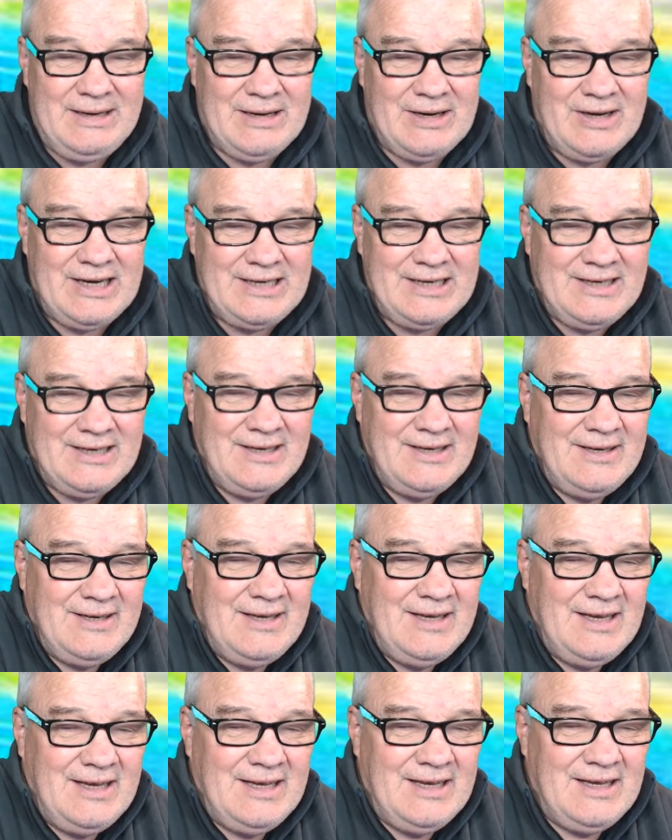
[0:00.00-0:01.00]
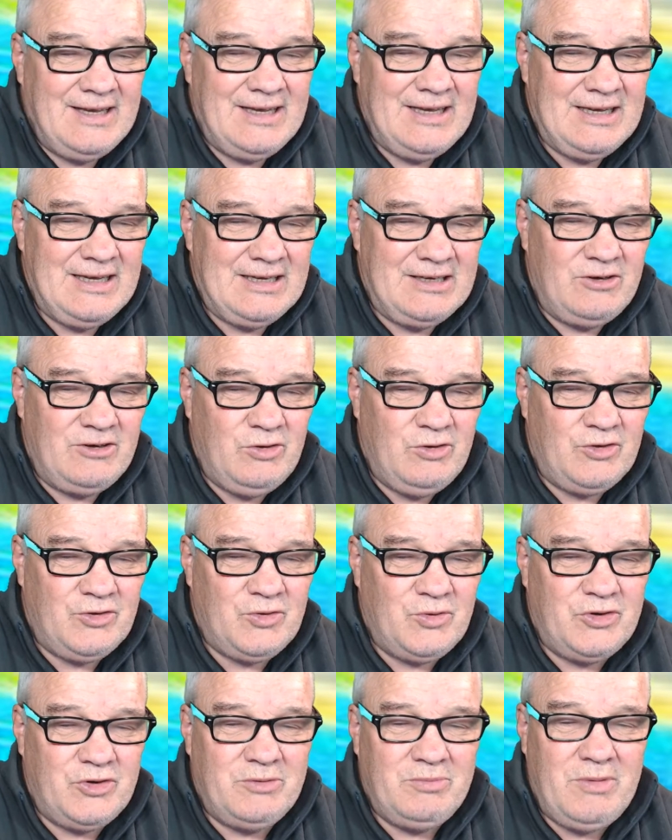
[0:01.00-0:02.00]
I
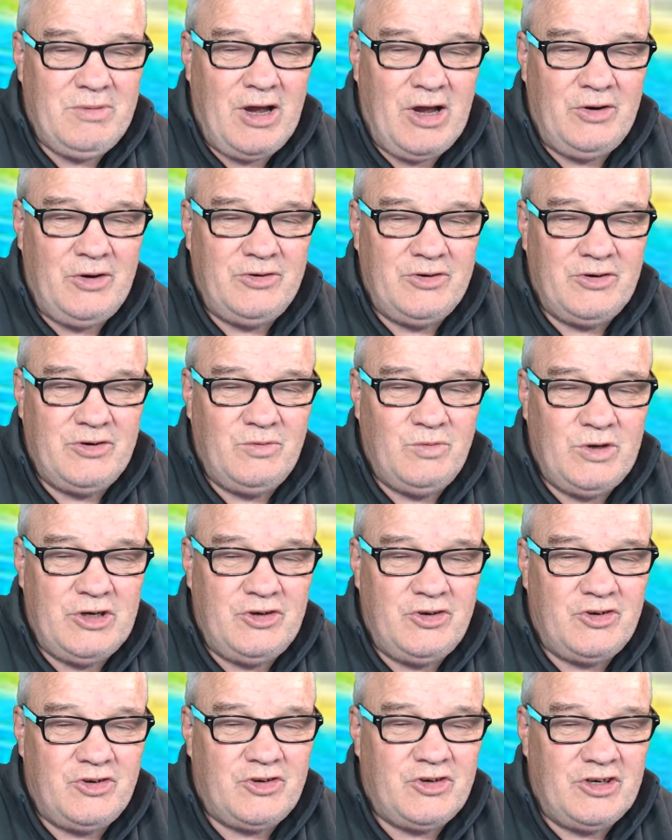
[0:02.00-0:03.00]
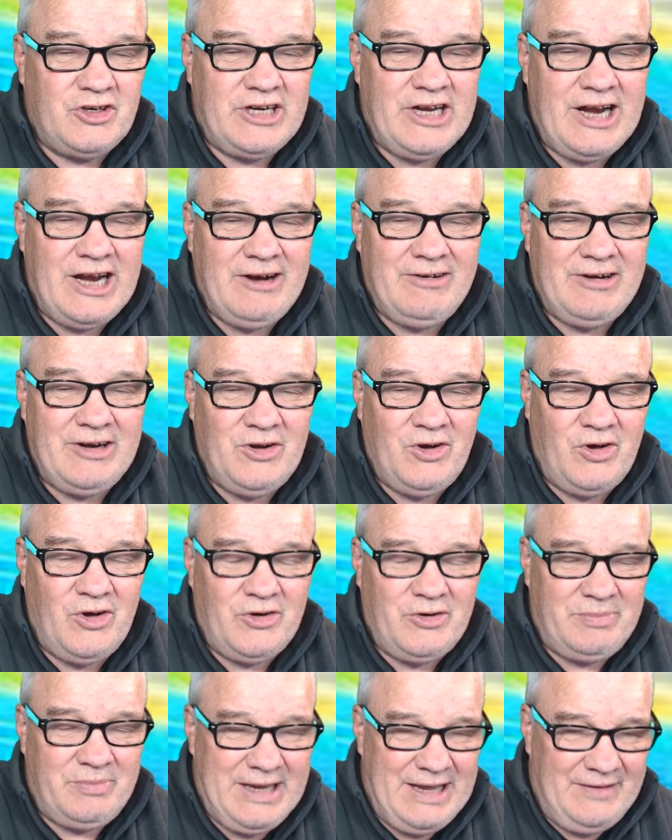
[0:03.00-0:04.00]
grizzled and moaned and whinged and carried on
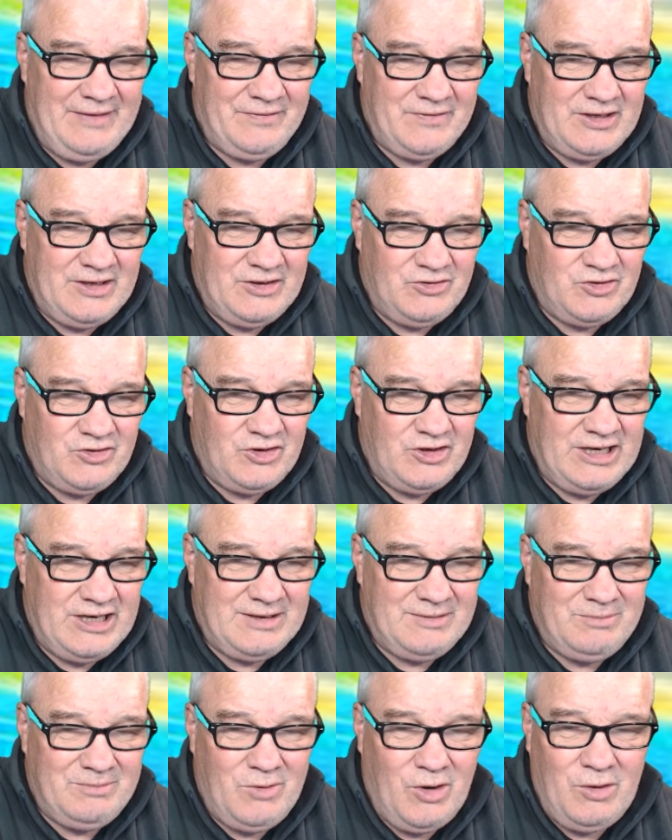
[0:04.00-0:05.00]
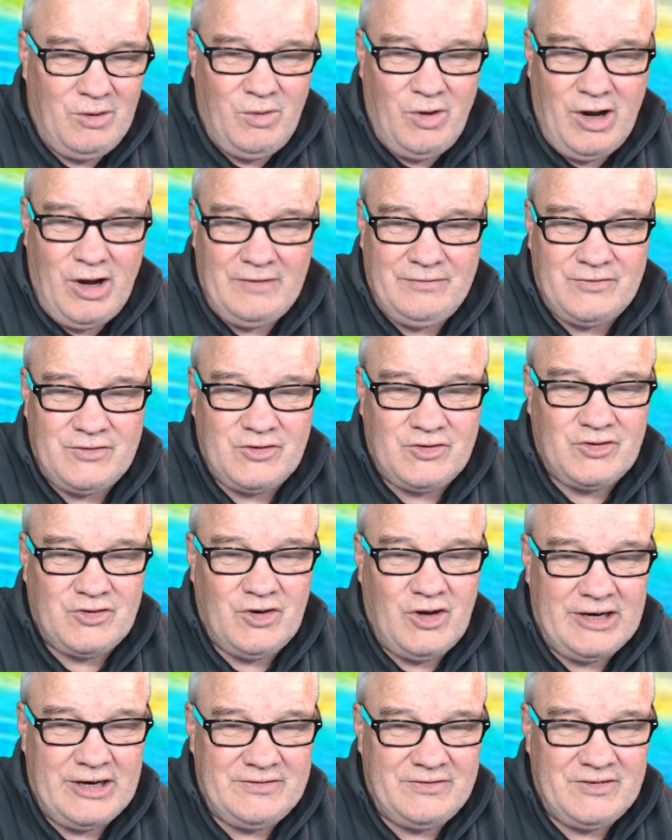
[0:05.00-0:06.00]
about the internet, and my wife
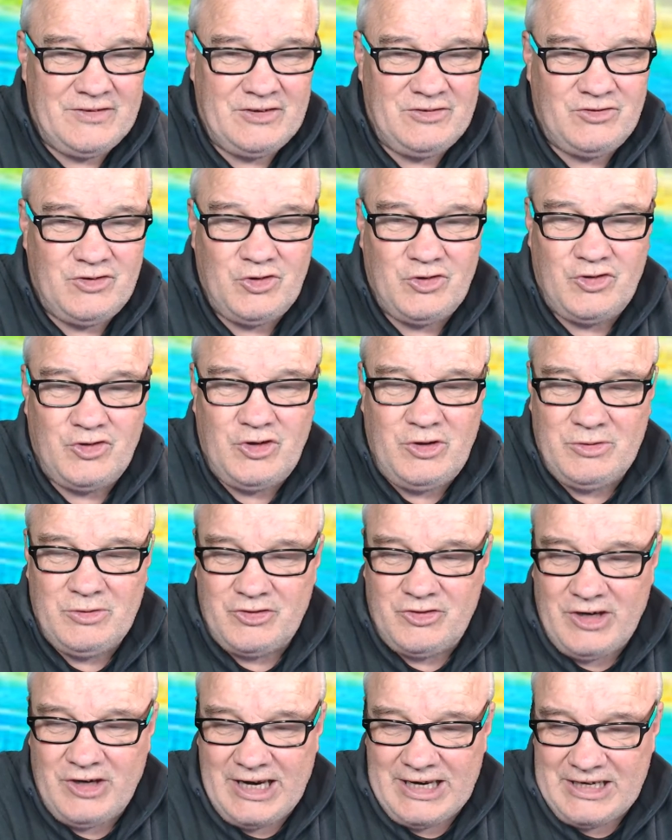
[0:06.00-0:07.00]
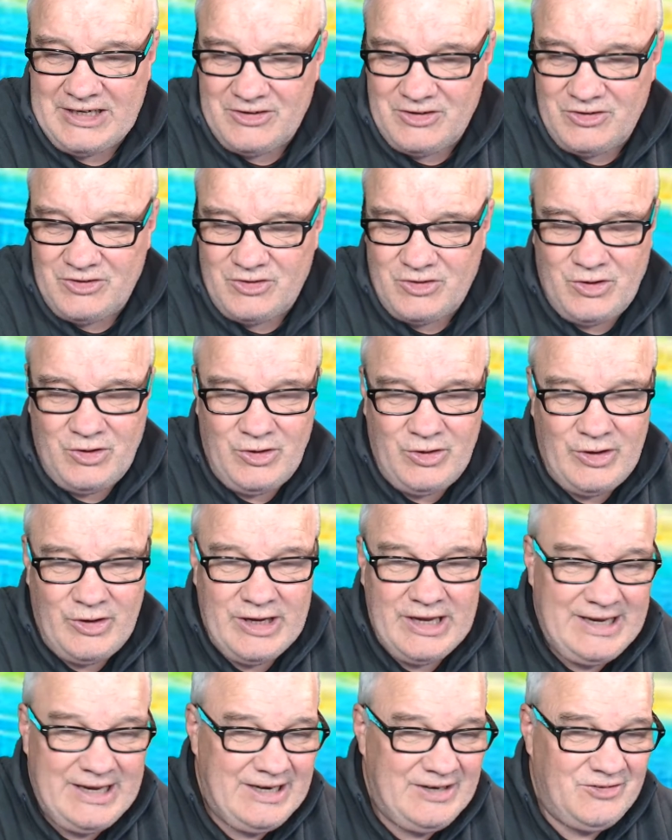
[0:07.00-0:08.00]
decided that she would take it into her
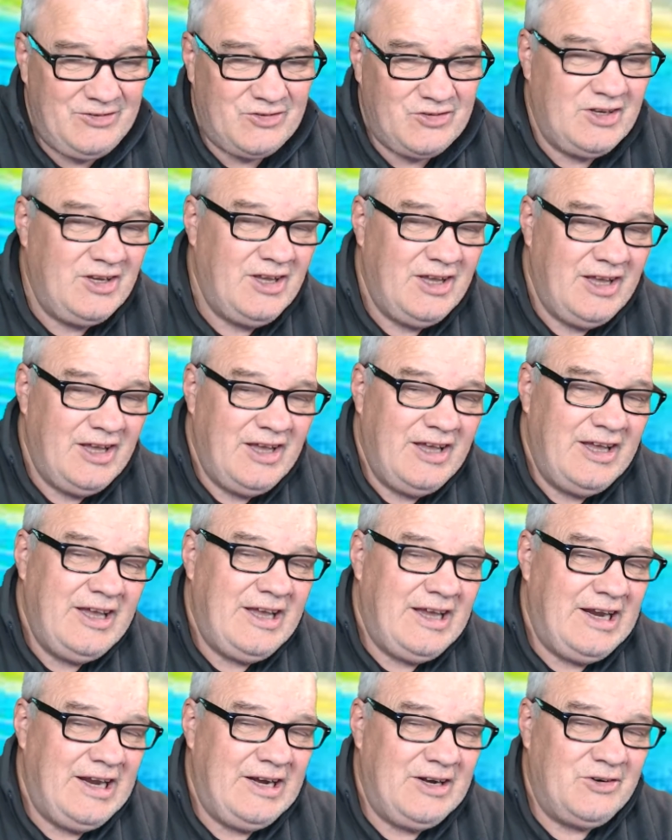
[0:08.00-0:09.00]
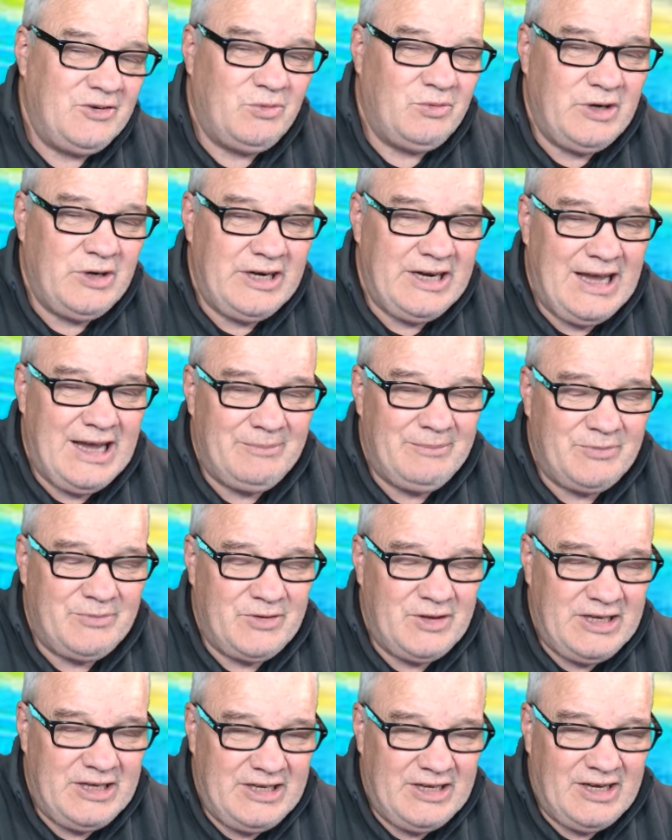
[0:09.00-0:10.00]
hands and ring up
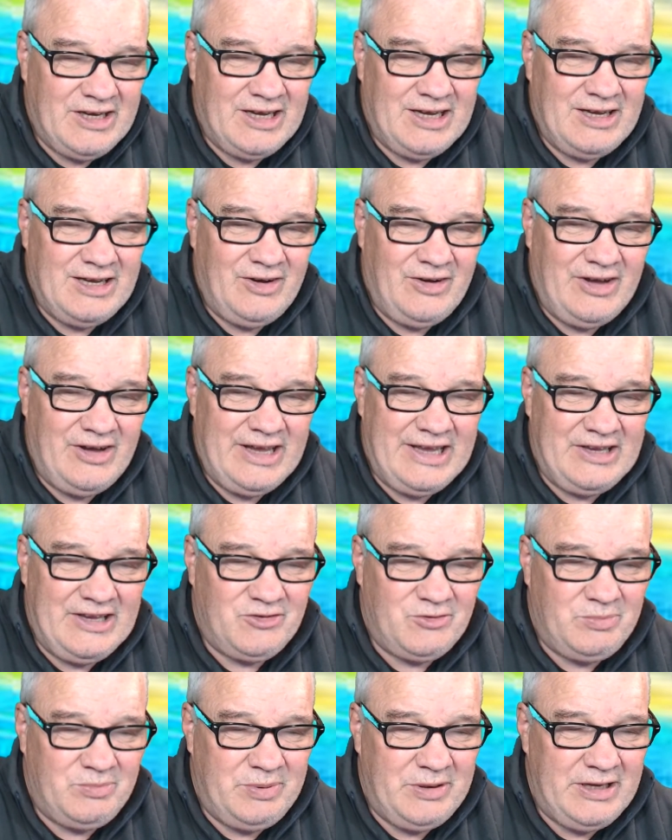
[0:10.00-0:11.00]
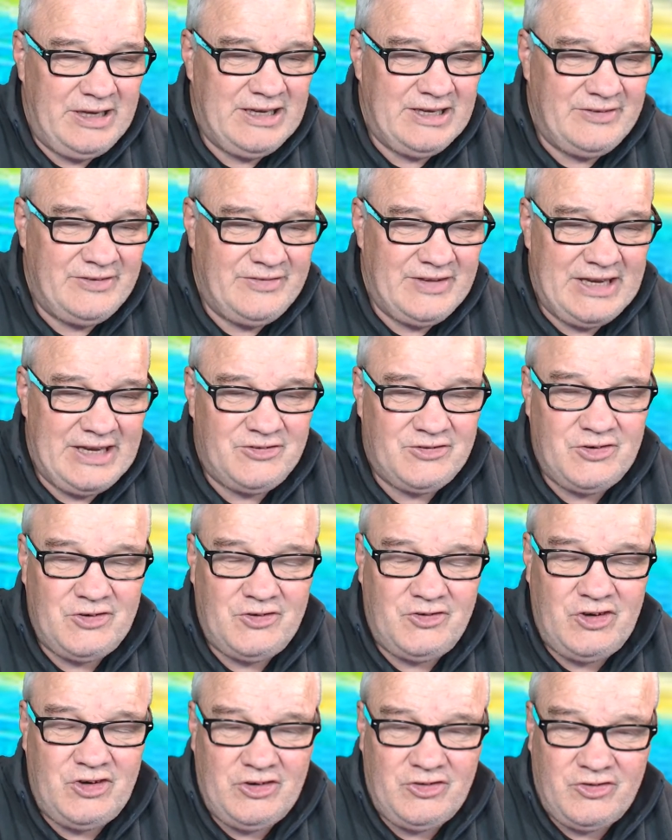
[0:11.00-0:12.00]
the ISP, and they
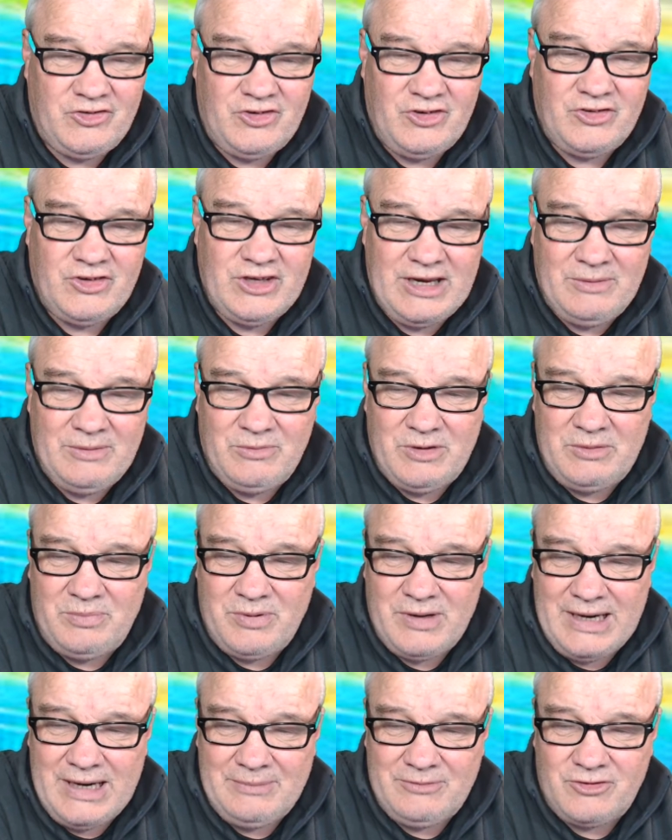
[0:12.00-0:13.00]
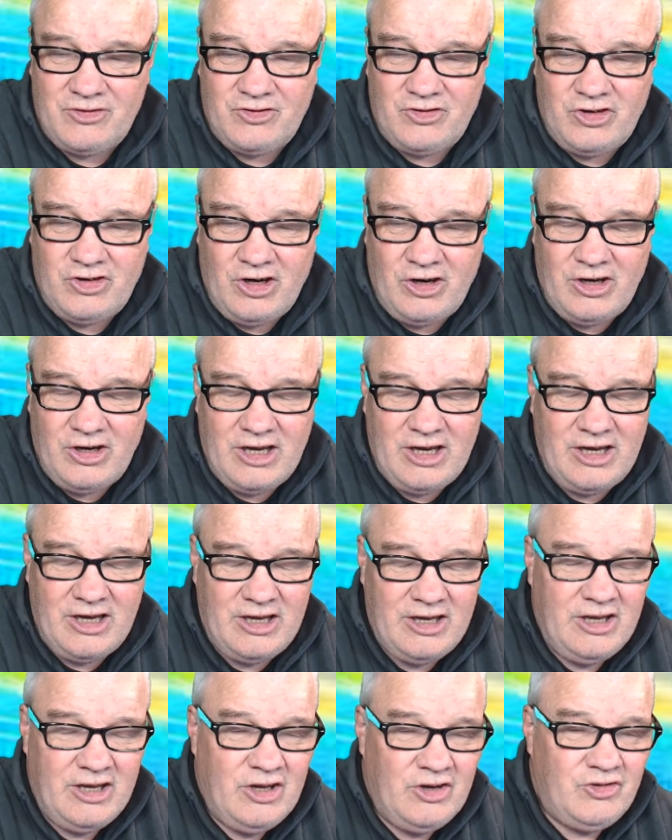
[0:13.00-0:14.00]
suggested that we perhaps
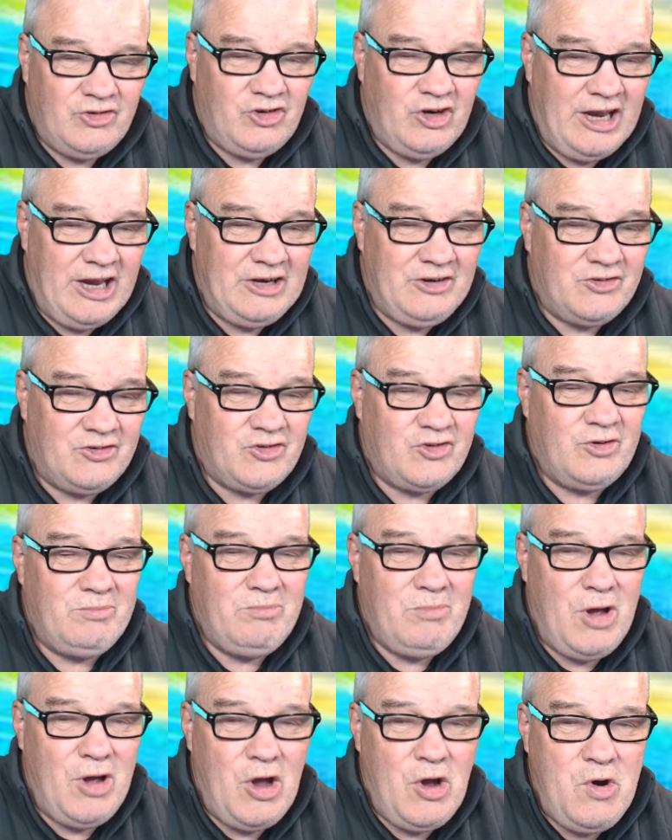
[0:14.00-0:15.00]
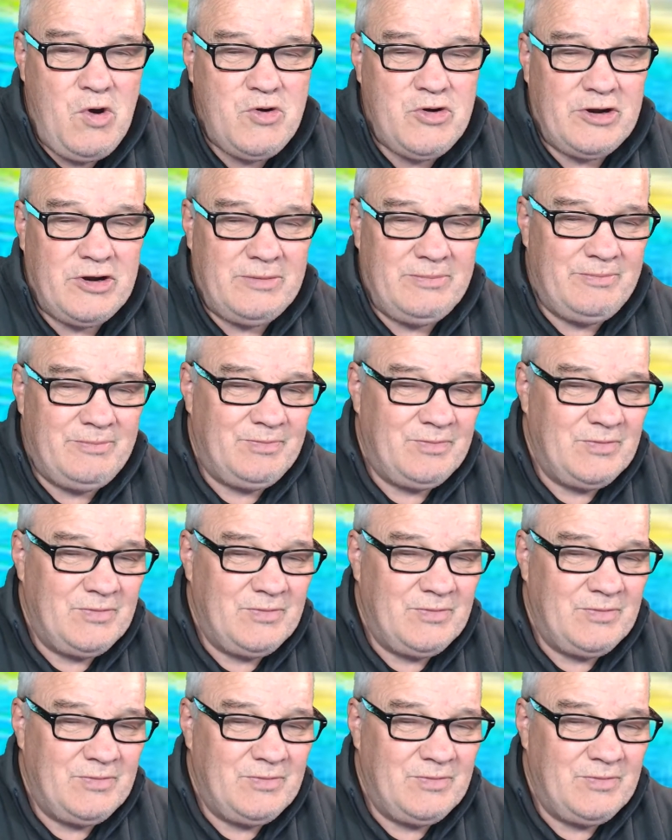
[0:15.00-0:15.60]
change the modem